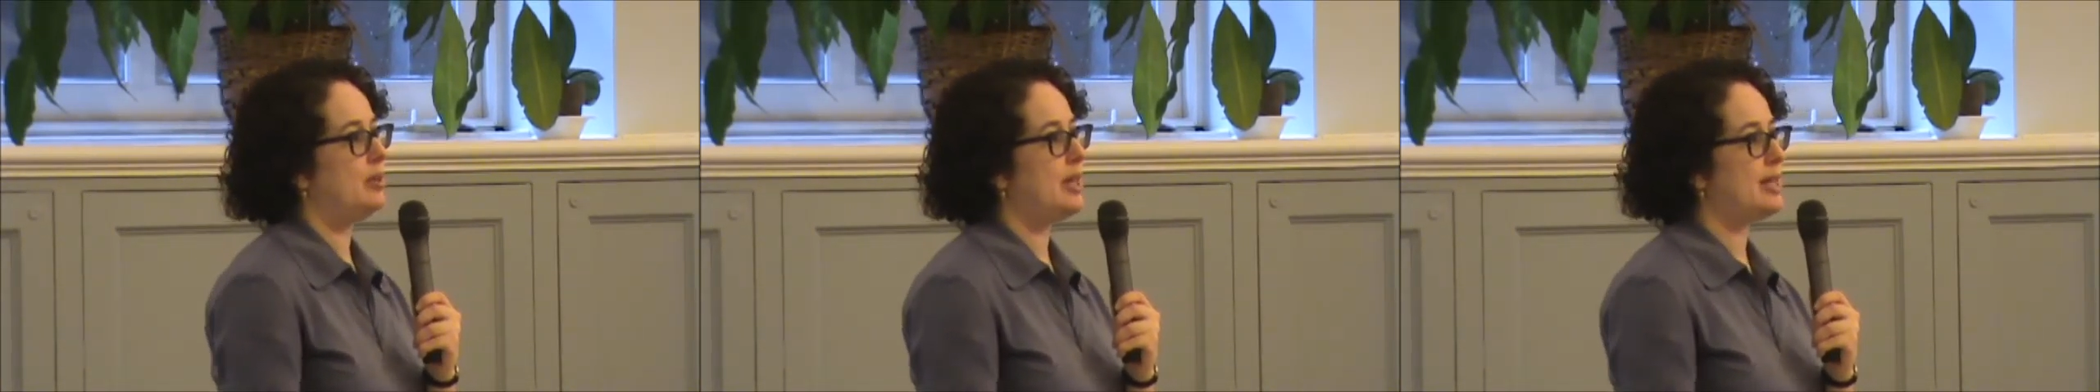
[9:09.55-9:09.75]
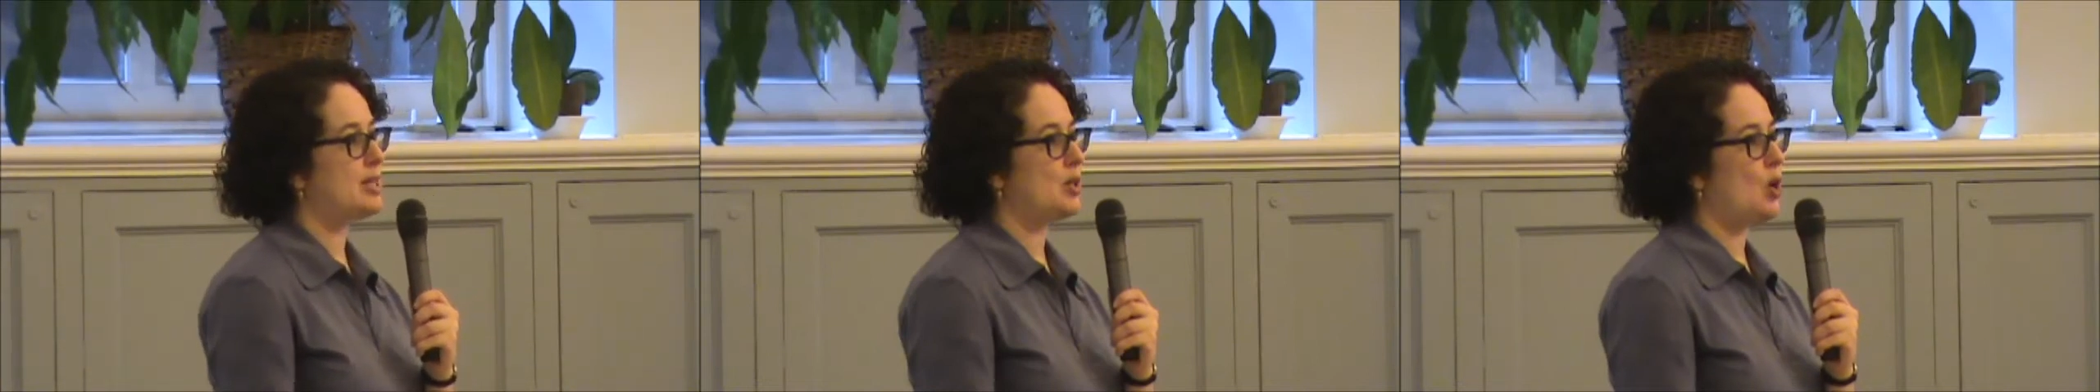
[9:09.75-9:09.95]

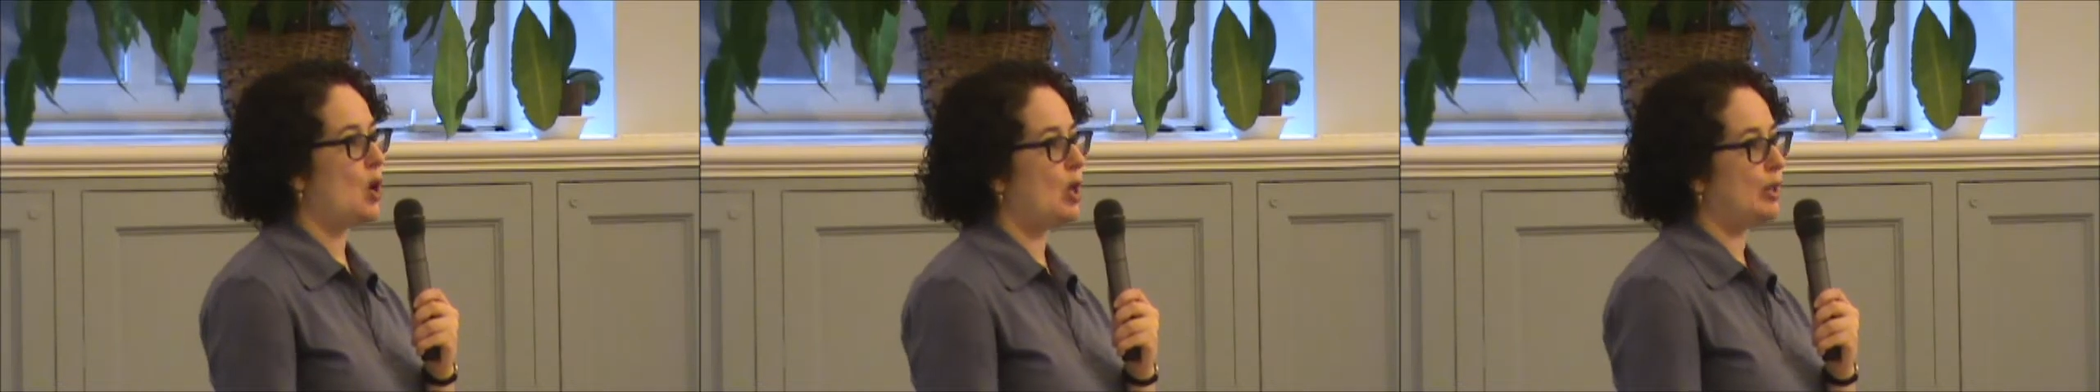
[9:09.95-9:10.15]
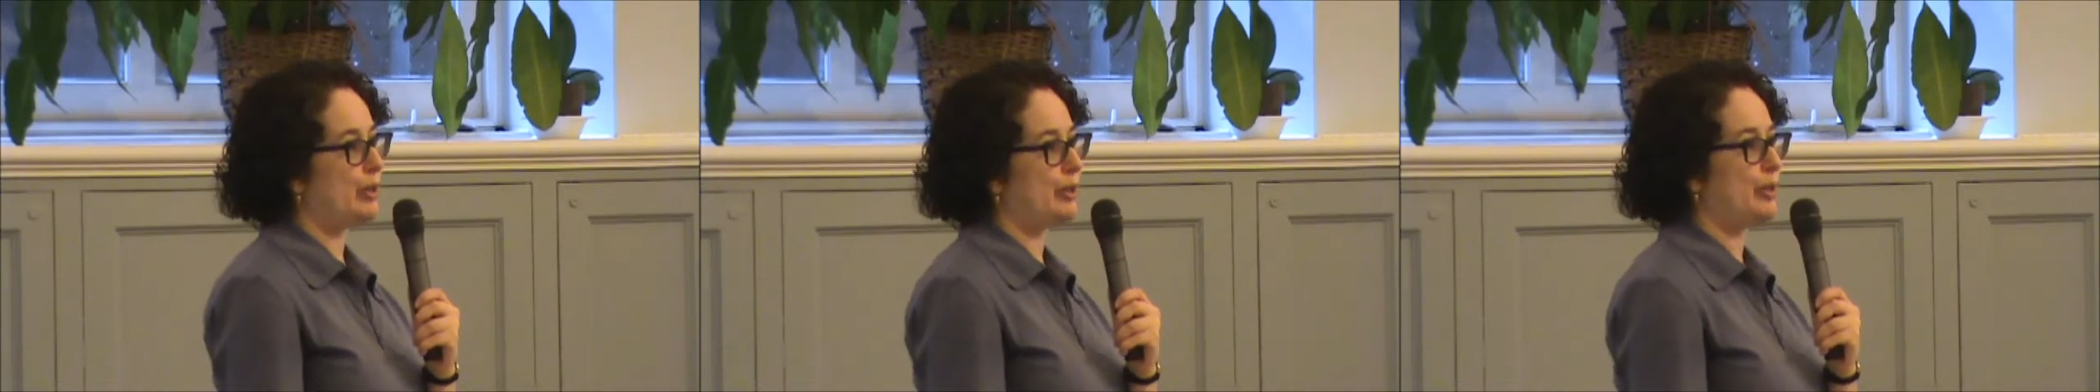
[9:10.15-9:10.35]
let's
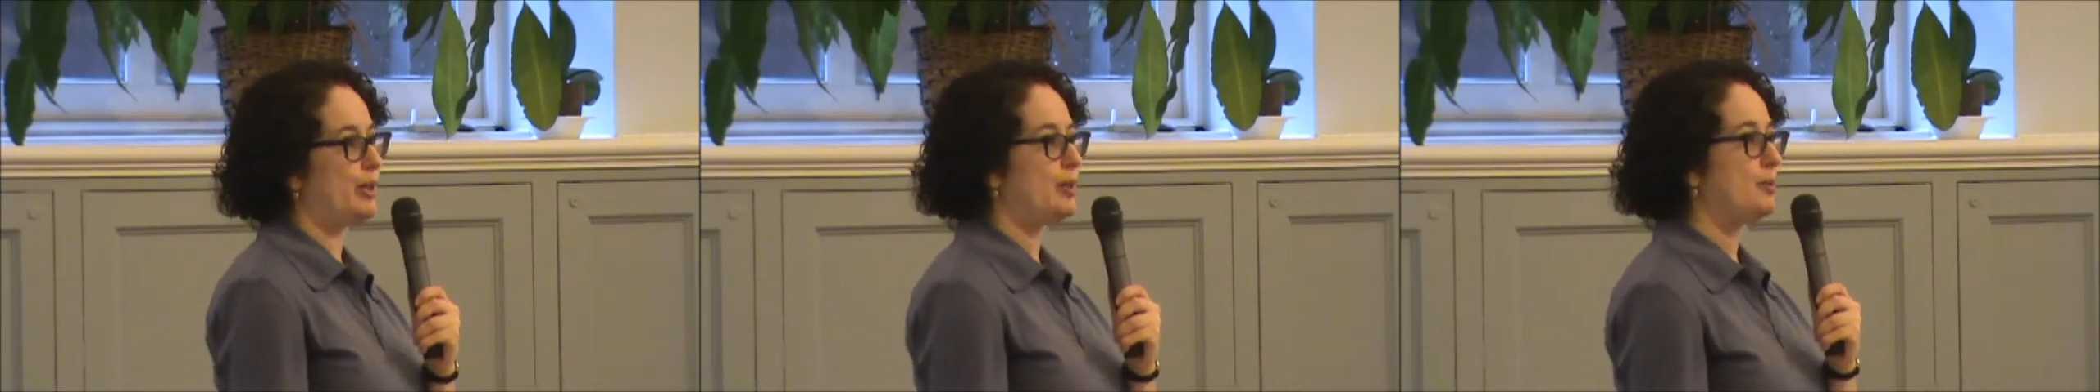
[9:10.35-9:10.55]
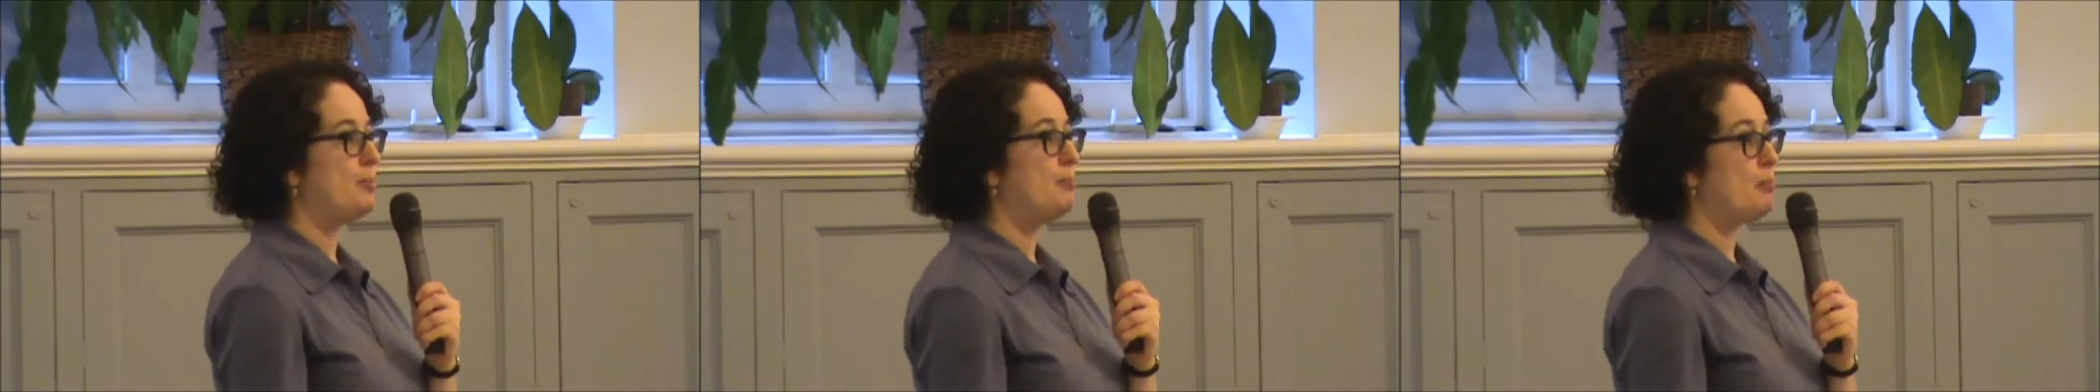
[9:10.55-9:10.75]
call
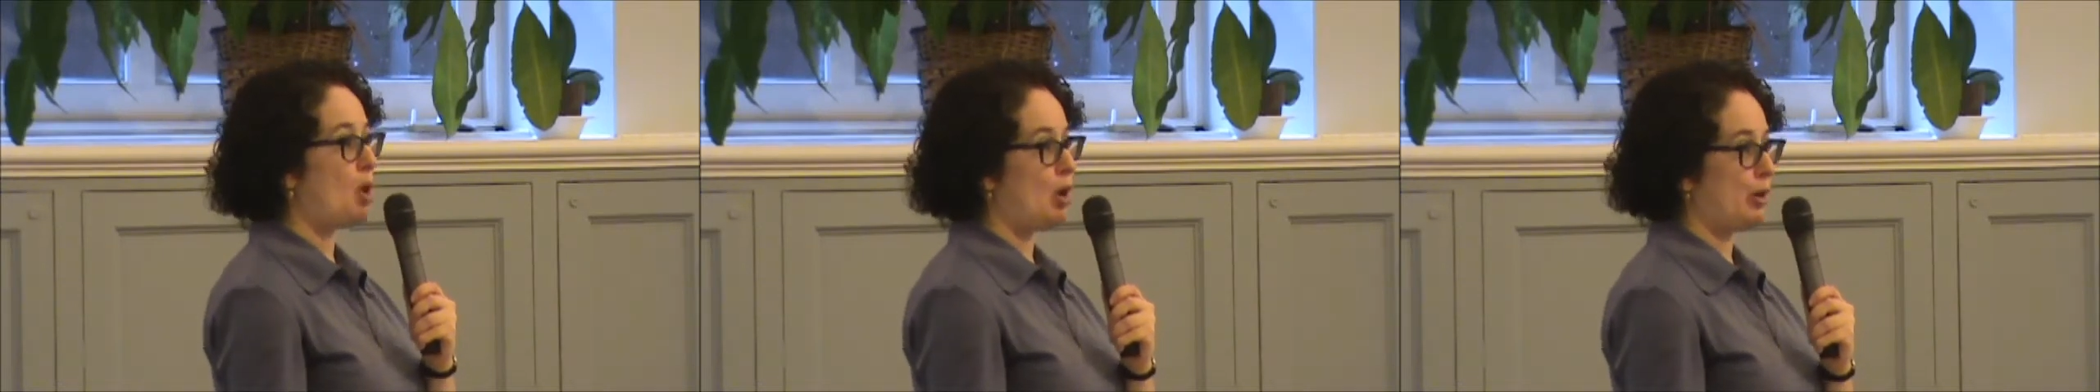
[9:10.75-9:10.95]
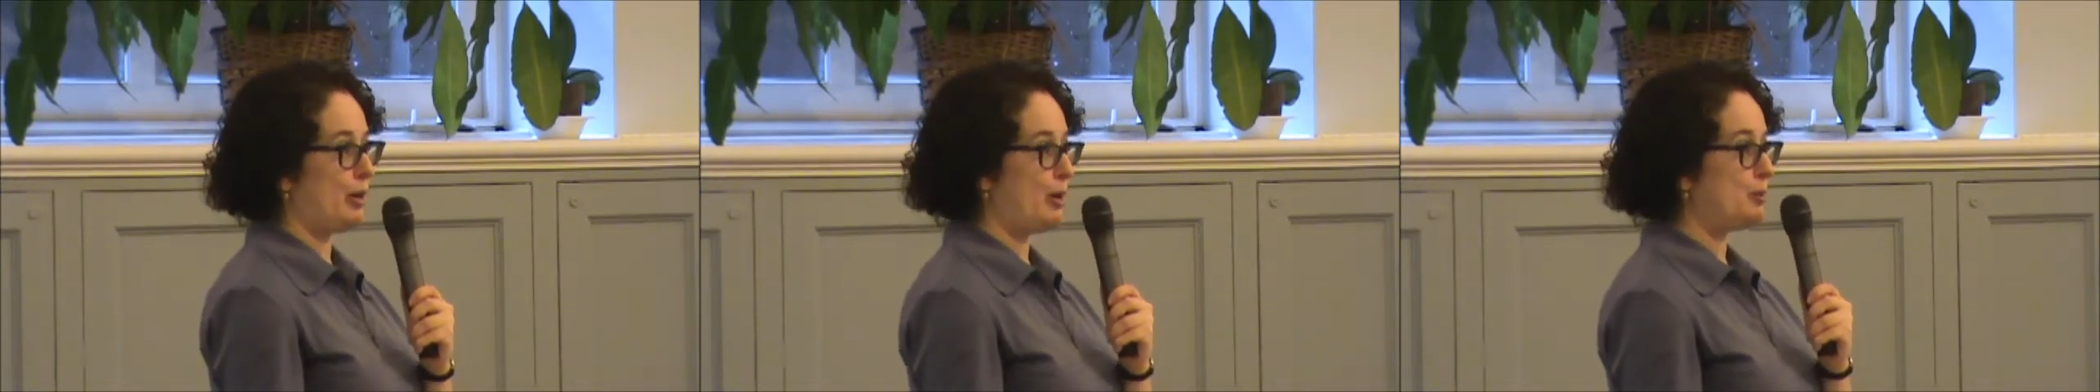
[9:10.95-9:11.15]
her
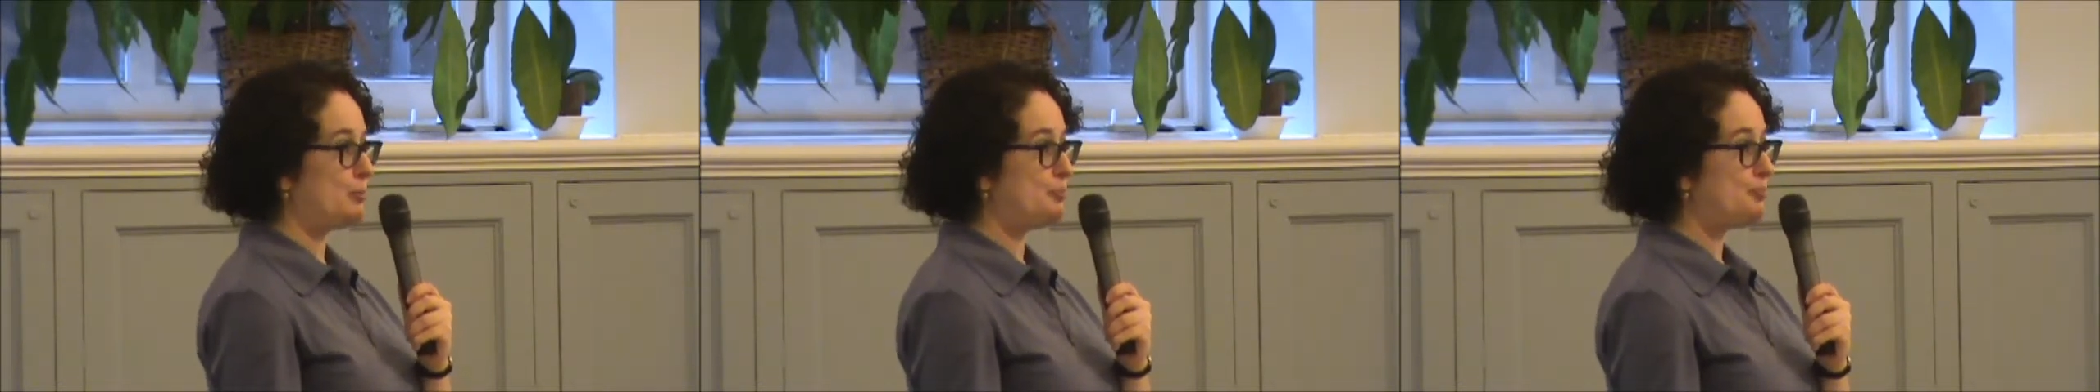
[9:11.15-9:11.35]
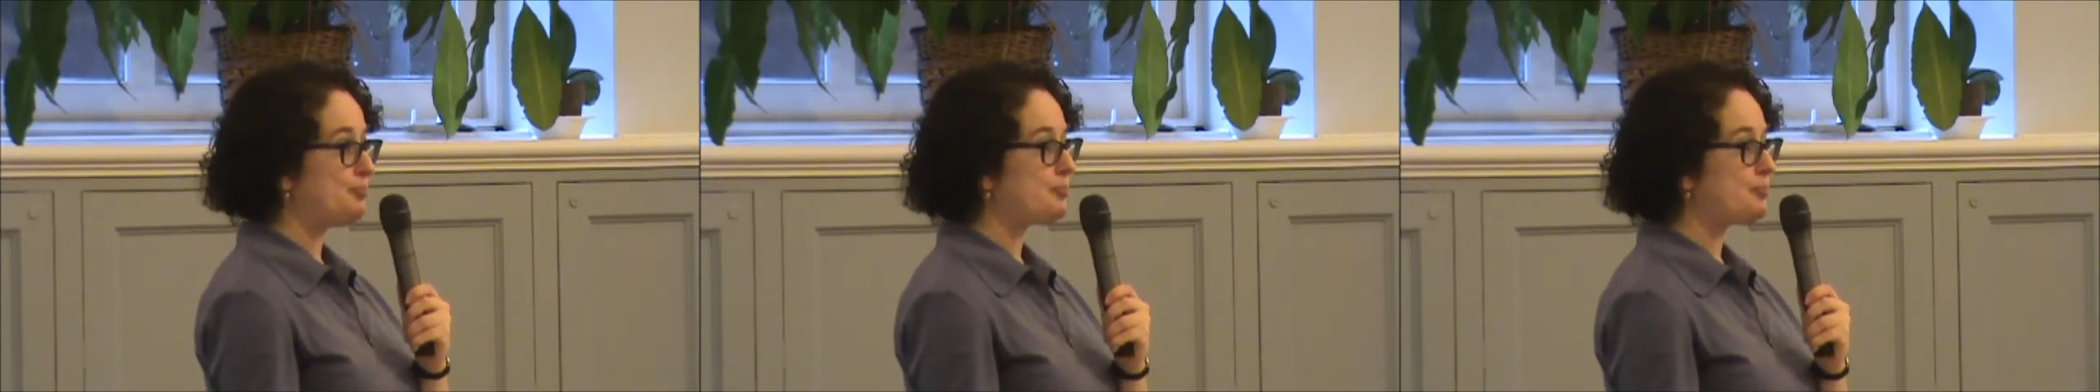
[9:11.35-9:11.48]
Margot,